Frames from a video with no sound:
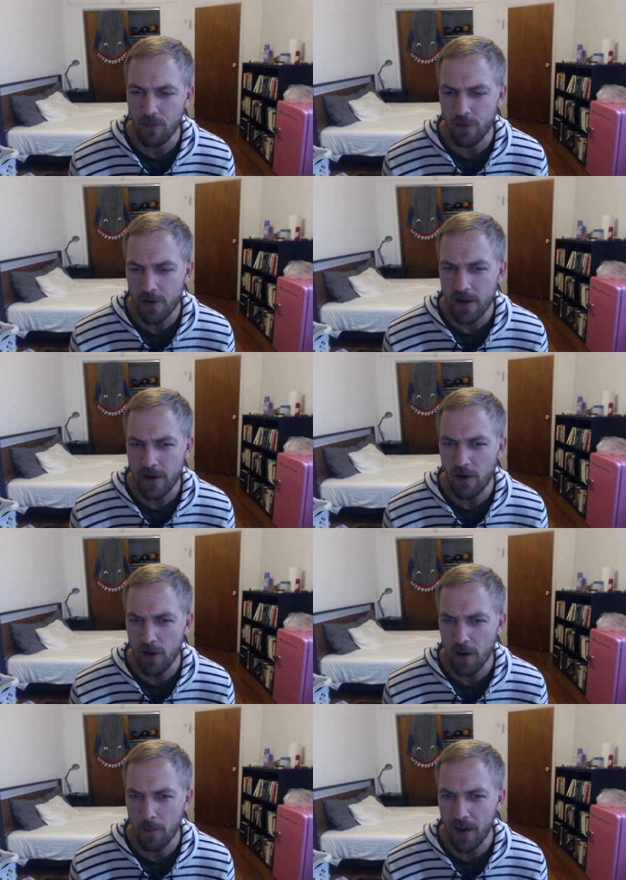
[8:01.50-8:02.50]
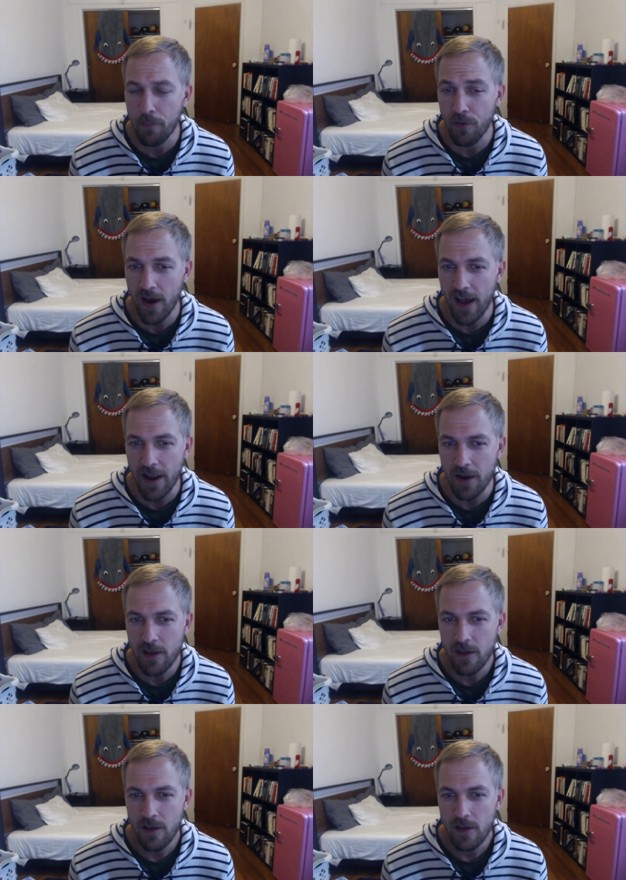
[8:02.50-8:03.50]
learning now in my pride,
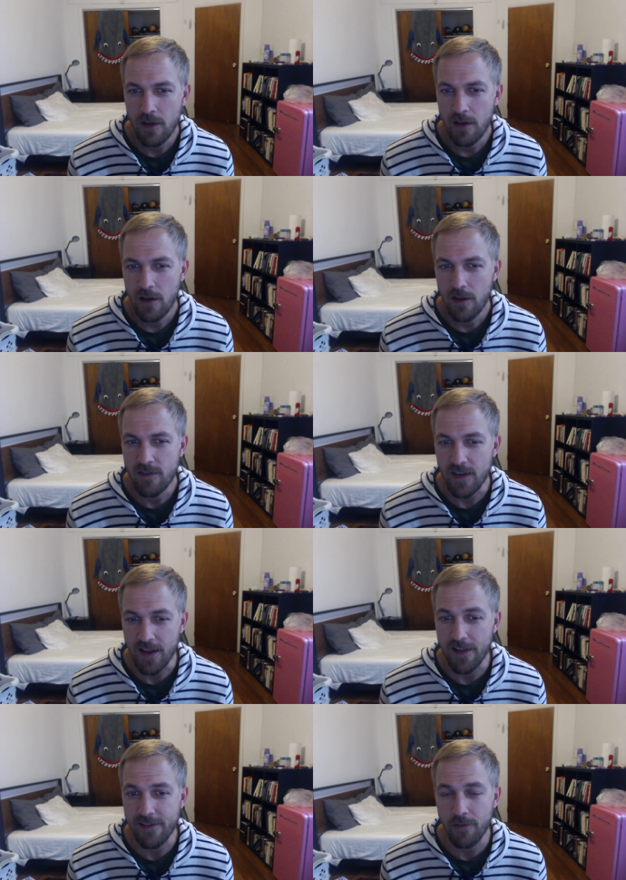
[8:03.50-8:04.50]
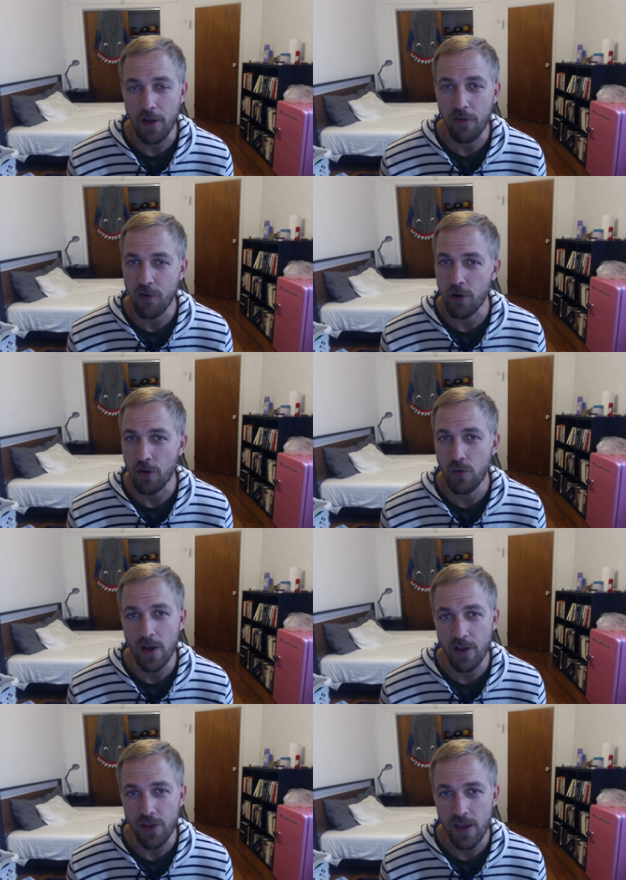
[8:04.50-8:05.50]
to get something started
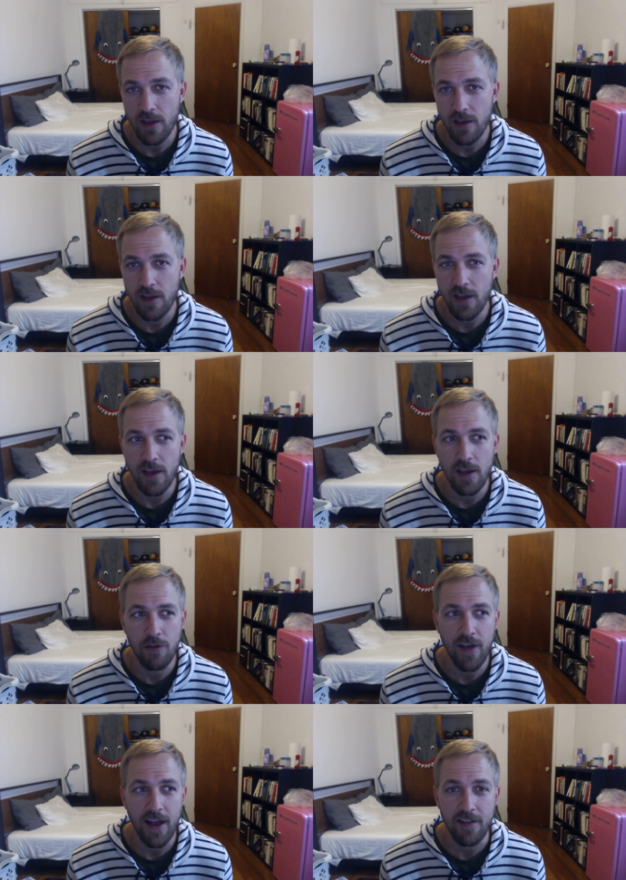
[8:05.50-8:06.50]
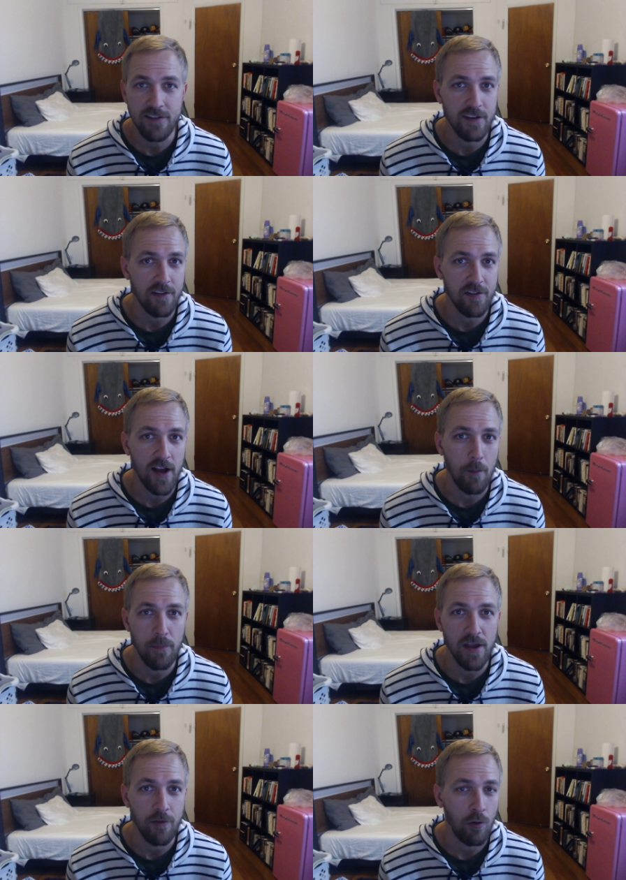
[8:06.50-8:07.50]
quickly, and that's just
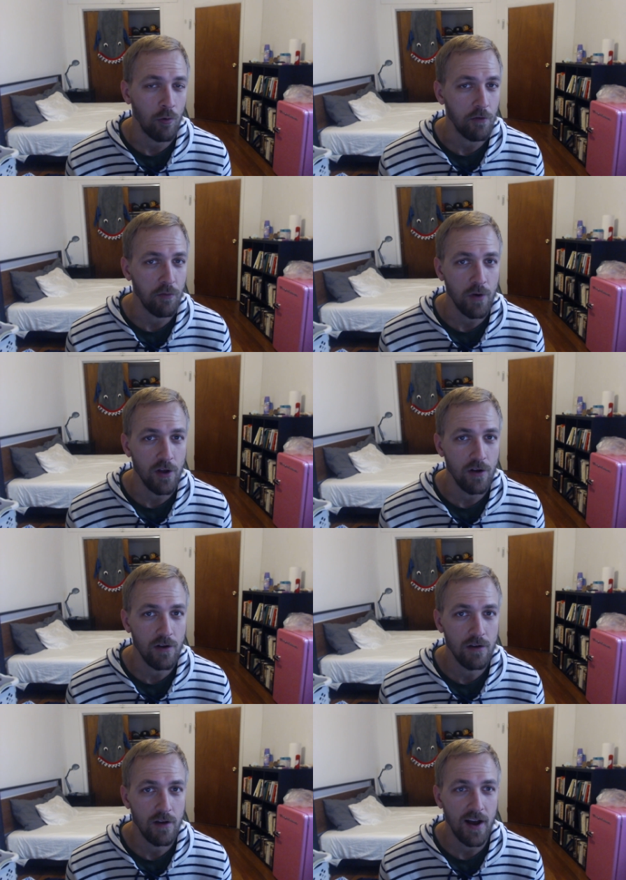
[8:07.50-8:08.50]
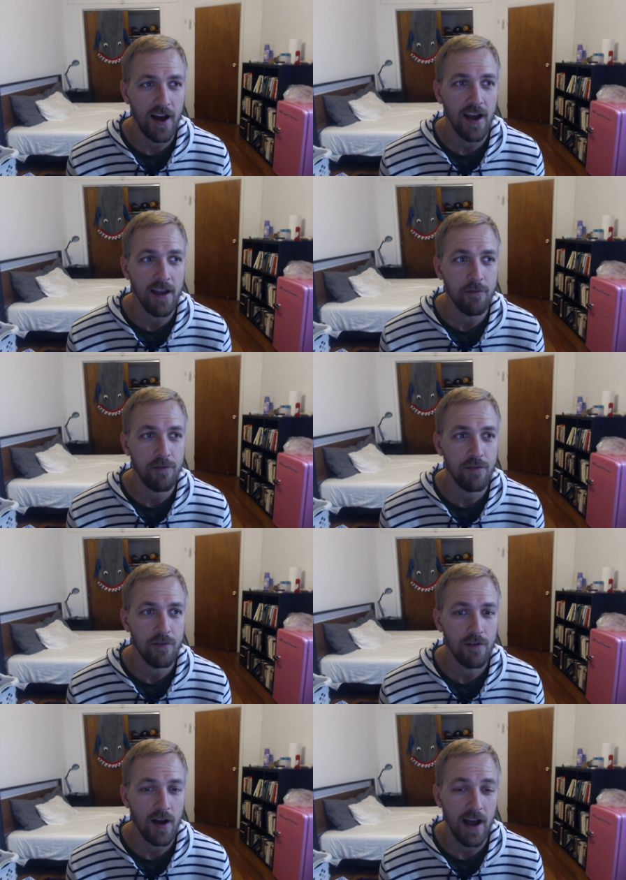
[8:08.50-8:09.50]
not been the Lord's will. I've
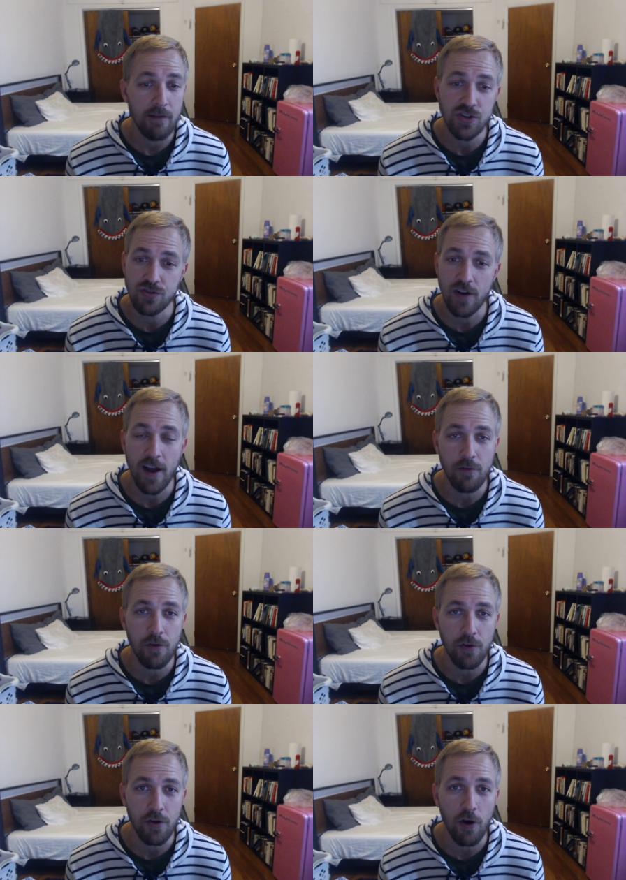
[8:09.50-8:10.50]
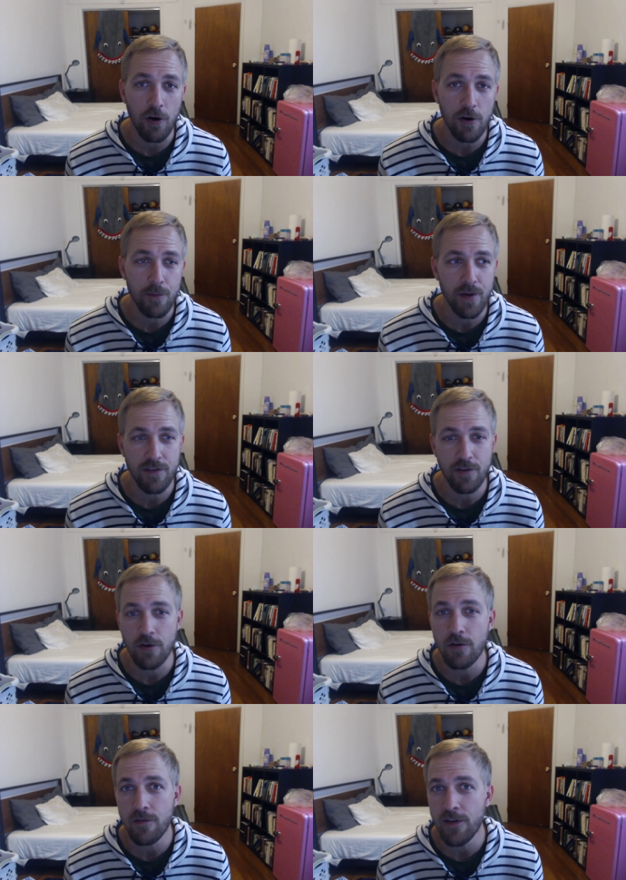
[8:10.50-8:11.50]
tried really hard, but to
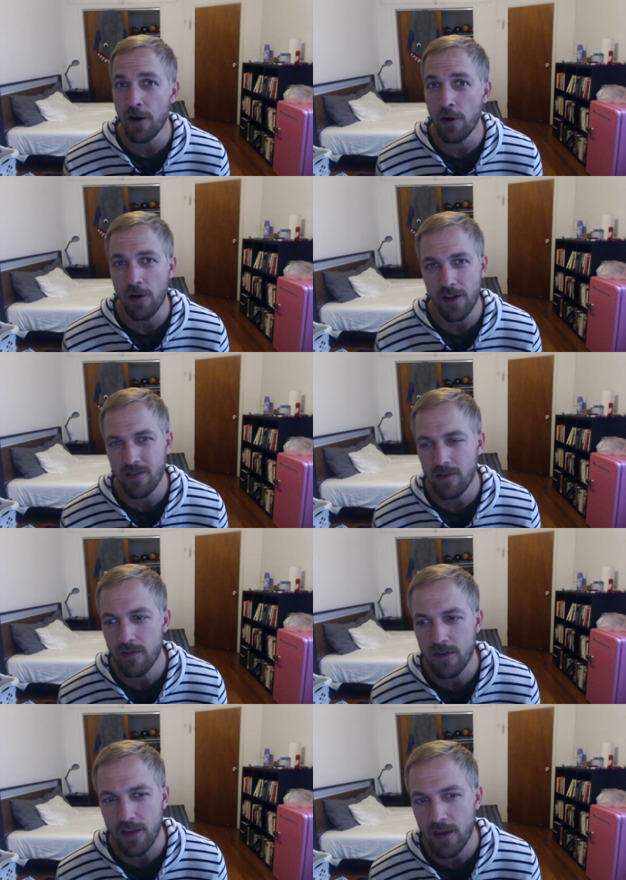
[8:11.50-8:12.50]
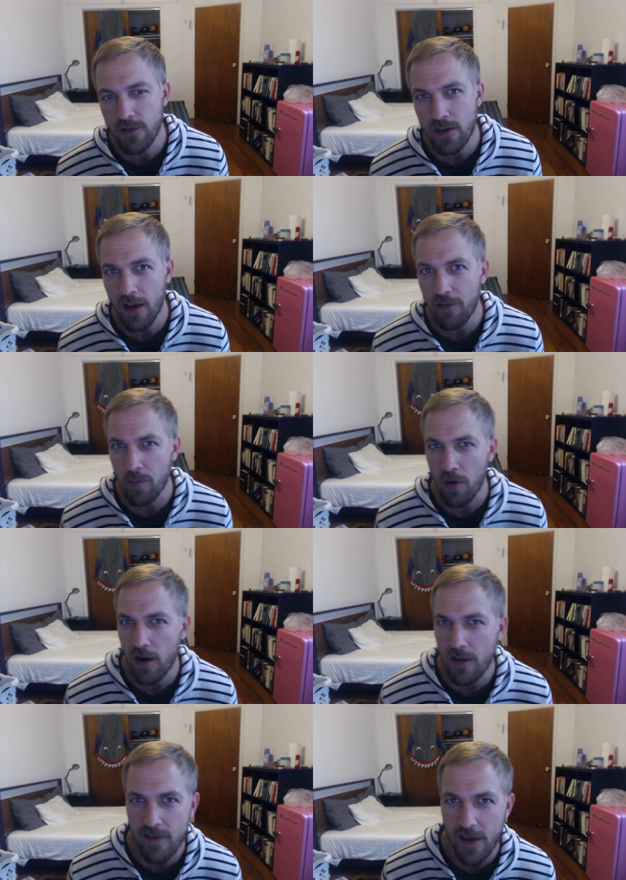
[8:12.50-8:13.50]
no avail. And to give you guys some
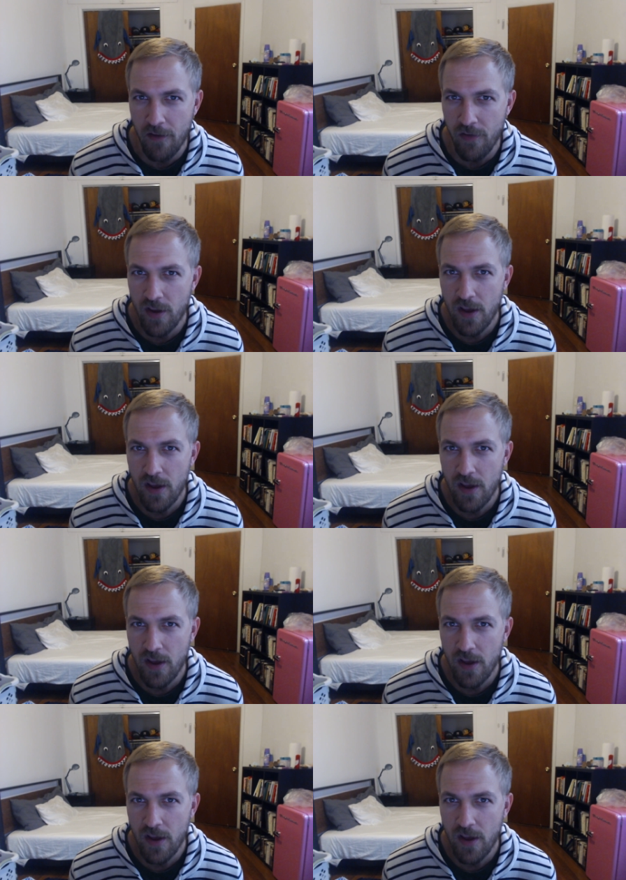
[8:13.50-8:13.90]
context,